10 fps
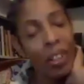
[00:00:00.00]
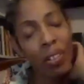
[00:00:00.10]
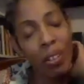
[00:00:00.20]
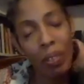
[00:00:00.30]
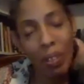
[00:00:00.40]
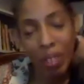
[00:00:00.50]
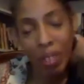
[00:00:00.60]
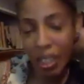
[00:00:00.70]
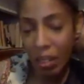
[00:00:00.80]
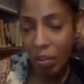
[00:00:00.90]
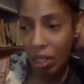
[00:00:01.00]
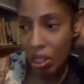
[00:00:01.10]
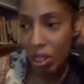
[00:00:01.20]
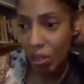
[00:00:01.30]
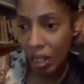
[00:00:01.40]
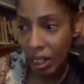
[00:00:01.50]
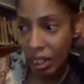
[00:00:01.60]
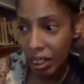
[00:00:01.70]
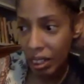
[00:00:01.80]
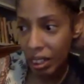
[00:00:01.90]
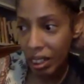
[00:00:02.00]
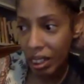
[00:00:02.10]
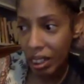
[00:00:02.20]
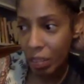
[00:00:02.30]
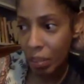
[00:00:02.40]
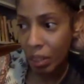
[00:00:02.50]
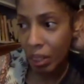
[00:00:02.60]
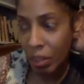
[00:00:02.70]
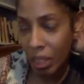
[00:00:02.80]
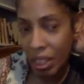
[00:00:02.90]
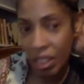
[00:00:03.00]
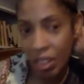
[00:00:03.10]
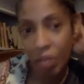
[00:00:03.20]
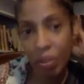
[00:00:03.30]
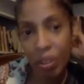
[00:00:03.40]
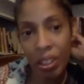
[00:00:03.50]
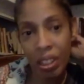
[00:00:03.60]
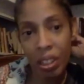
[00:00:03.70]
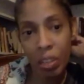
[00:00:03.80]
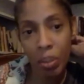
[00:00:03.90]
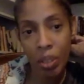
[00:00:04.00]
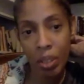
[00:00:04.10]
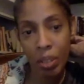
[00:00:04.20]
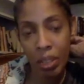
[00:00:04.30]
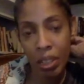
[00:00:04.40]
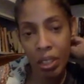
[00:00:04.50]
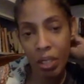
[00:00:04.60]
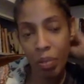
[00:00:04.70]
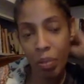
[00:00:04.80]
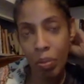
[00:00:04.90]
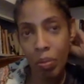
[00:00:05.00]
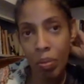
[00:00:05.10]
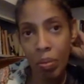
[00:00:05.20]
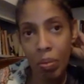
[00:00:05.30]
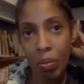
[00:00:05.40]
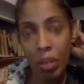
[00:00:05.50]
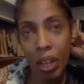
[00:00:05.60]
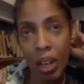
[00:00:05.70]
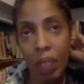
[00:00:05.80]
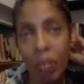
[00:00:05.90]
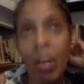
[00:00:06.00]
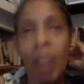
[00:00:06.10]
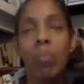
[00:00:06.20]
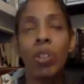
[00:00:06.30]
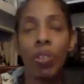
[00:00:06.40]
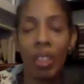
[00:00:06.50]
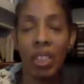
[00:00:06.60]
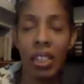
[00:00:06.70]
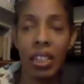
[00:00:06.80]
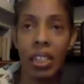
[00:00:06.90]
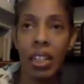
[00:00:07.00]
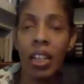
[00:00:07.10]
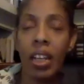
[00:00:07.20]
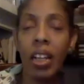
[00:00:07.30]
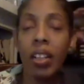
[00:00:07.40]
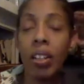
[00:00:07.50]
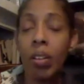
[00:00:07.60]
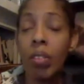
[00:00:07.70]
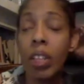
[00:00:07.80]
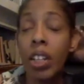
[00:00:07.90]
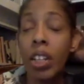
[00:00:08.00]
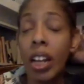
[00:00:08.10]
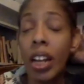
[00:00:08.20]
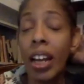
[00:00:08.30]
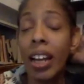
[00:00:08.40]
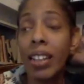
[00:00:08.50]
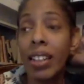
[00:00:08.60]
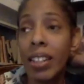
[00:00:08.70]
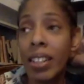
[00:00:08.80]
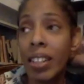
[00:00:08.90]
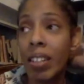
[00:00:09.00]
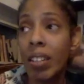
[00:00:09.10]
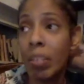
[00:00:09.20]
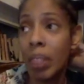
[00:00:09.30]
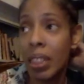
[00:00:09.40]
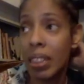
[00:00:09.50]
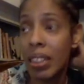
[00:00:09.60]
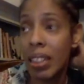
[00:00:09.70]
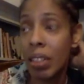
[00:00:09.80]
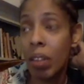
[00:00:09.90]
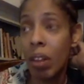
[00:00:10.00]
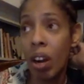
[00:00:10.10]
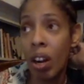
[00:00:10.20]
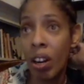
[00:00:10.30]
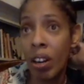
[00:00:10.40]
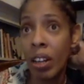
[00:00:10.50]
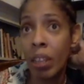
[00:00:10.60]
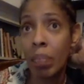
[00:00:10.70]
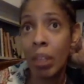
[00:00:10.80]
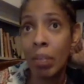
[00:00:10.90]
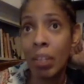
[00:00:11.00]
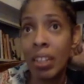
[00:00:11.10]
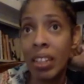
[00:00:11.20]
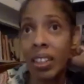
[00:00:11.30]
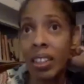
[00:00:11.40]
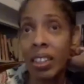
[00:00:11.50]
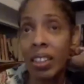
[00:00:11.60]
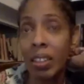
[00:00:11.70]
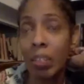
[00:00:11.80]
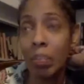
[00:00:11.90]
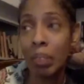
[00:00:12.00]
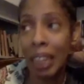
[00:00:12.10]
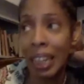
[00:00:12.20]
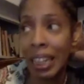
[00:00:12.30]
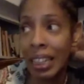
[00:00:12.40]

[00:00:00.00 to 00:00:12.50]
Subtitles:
if every time we do it, it becomes easier for the next person, because I'm curious to see. No, Tasia, I had to sit on myself hard and bite my tongue until it bled